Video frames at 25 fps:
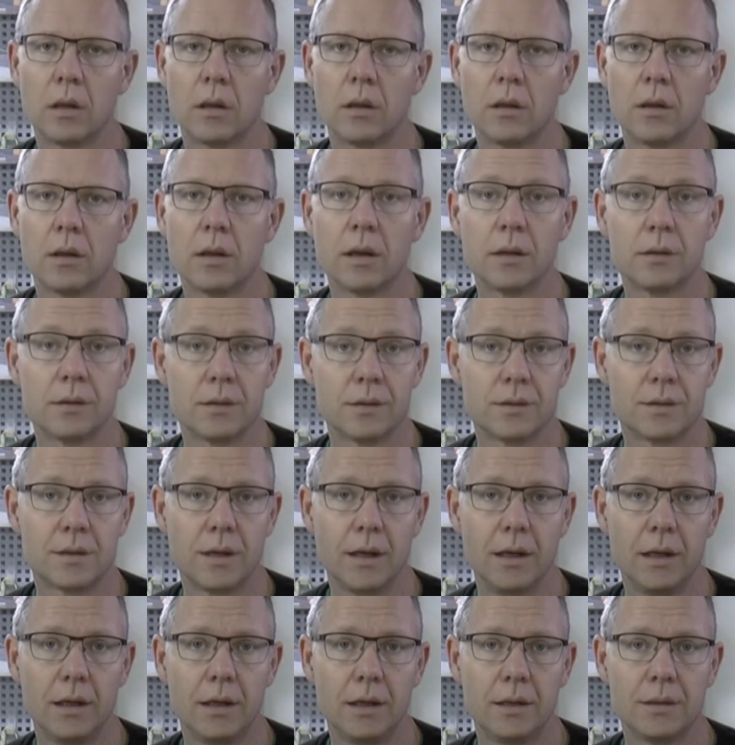Then the
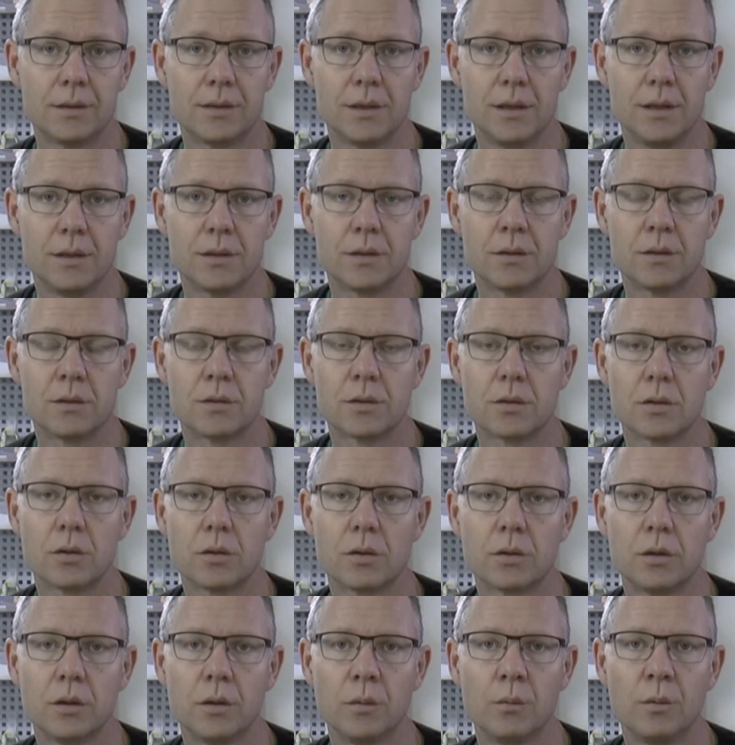sailing season
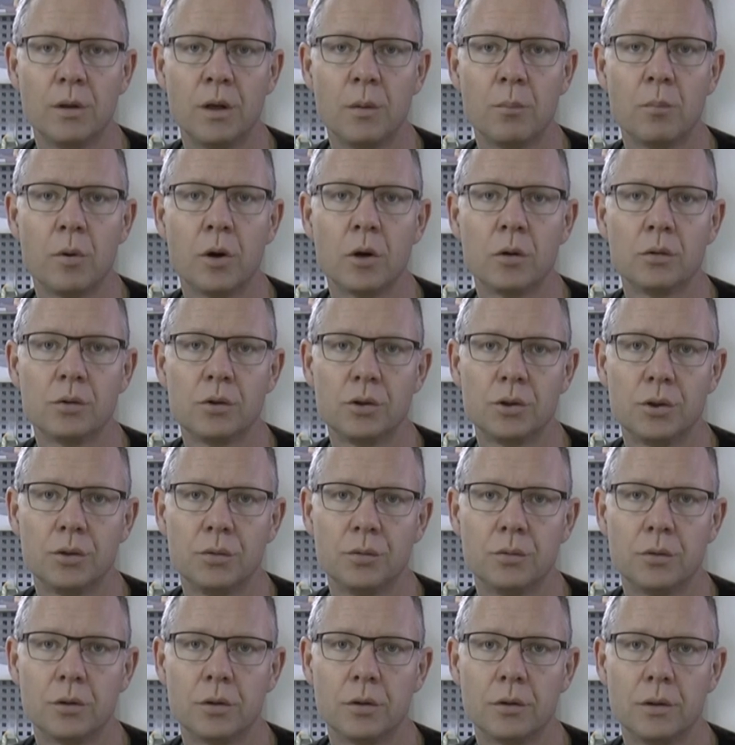started with a boat
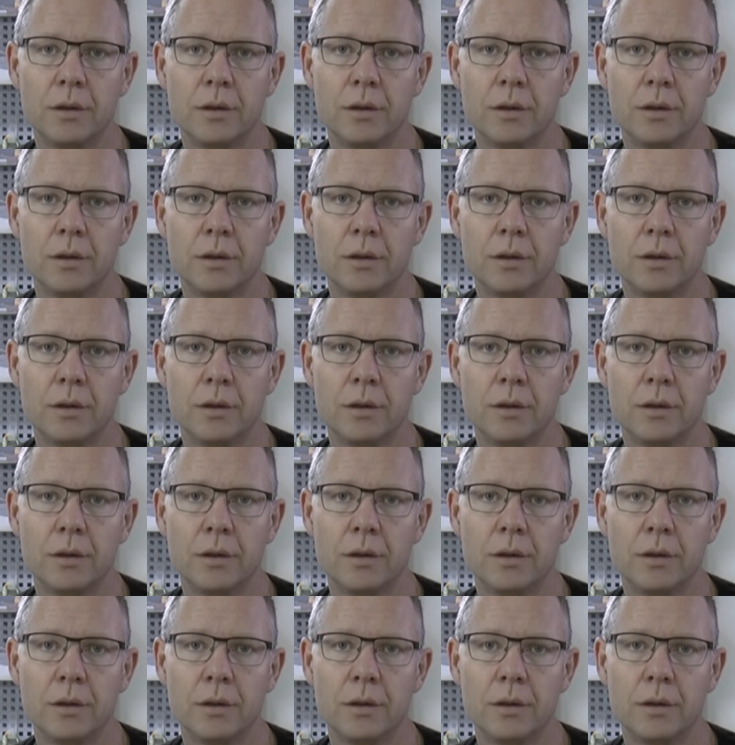tour on